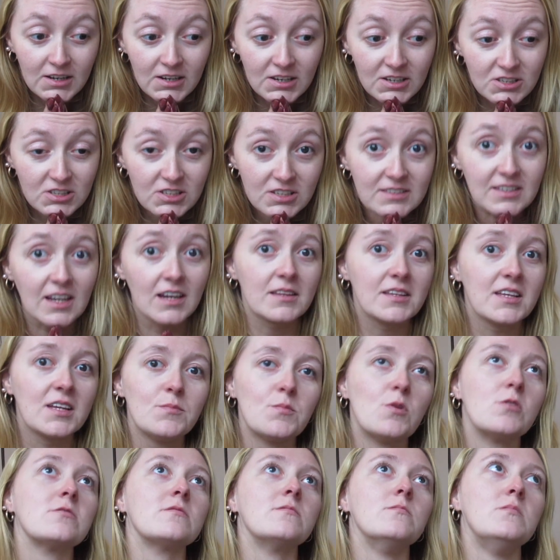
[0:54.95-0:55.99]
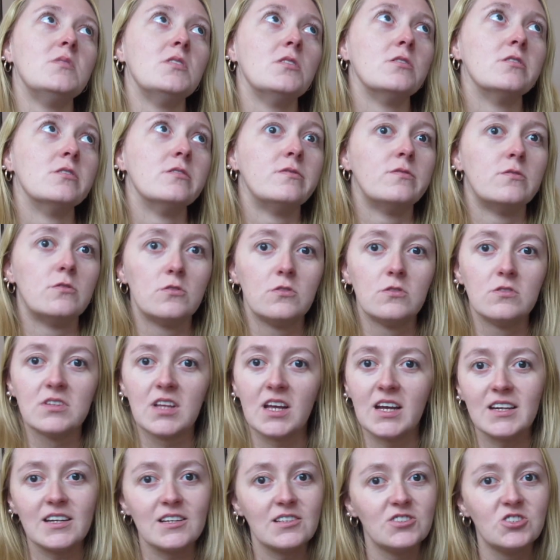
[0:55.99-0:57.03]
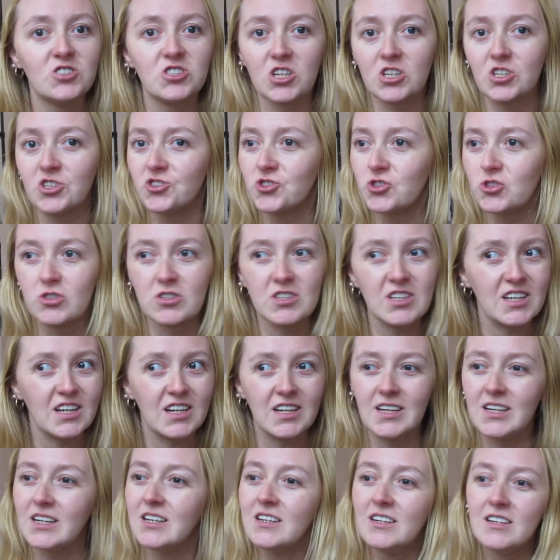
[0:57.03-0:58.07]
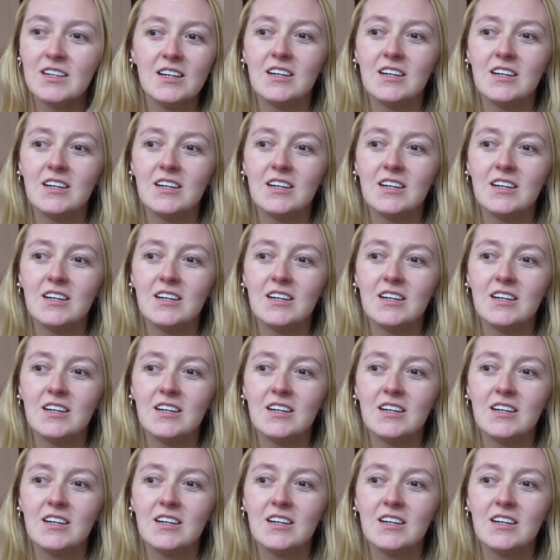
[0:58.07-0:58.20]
She's got the most beautiful, like, gingery,